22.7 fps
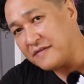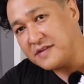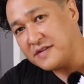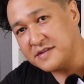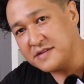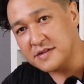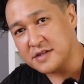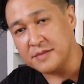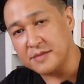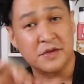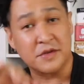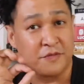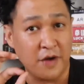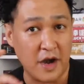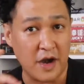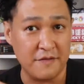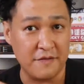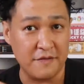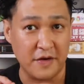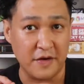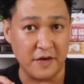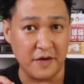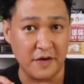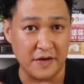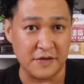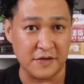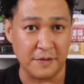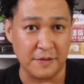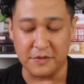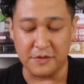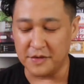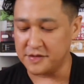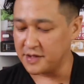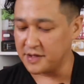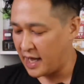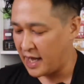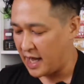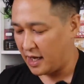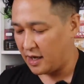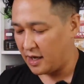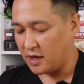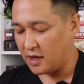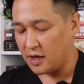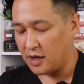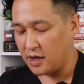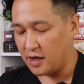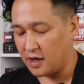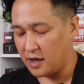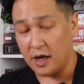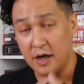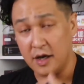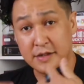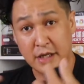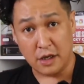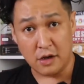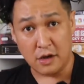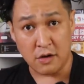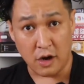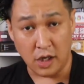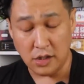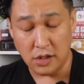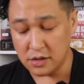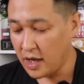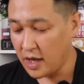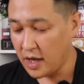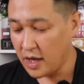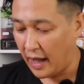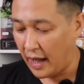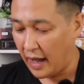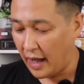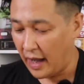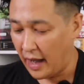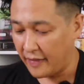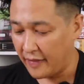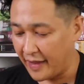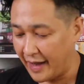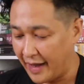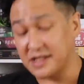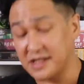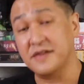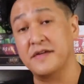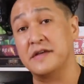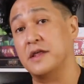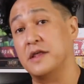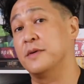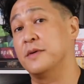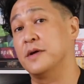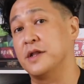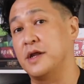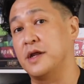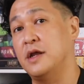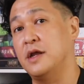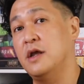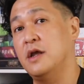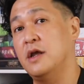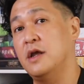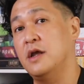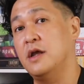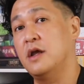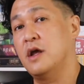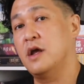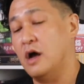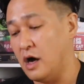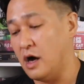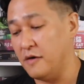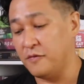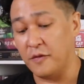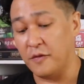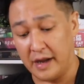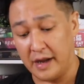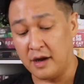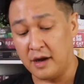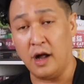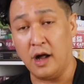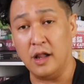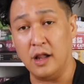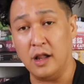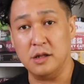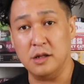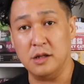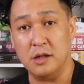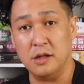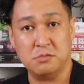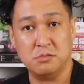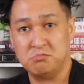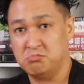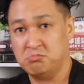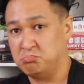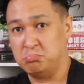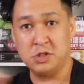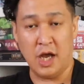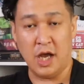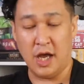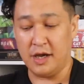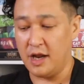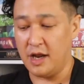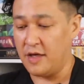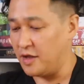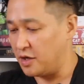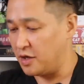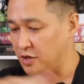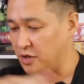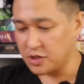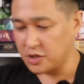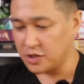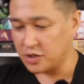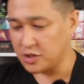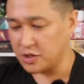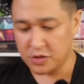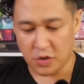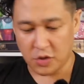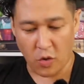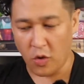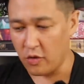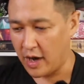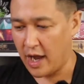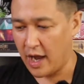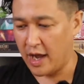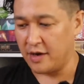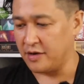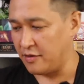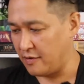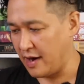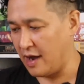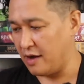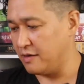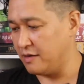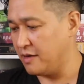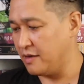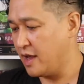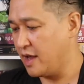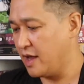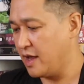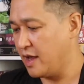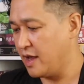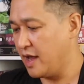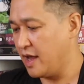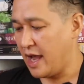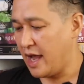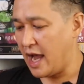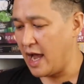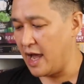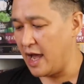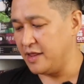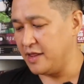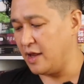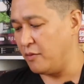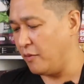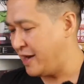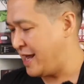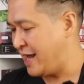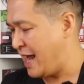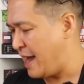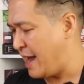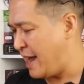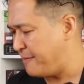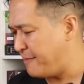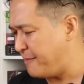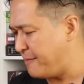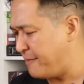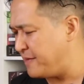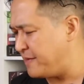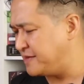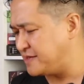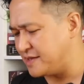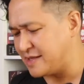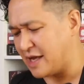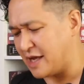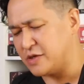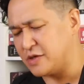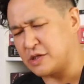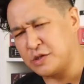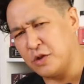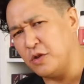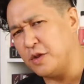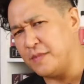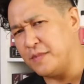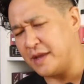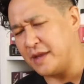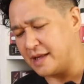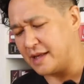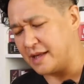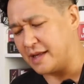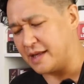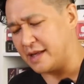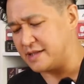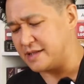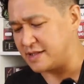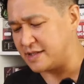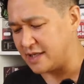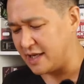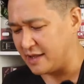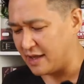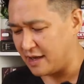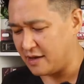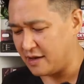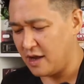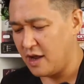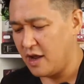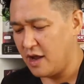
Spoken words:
system is very, very simple. It's like, hey, take a card and then activate the ability for that column. Done. And then you just go around and around. And then what happens is that you slowly begin to see that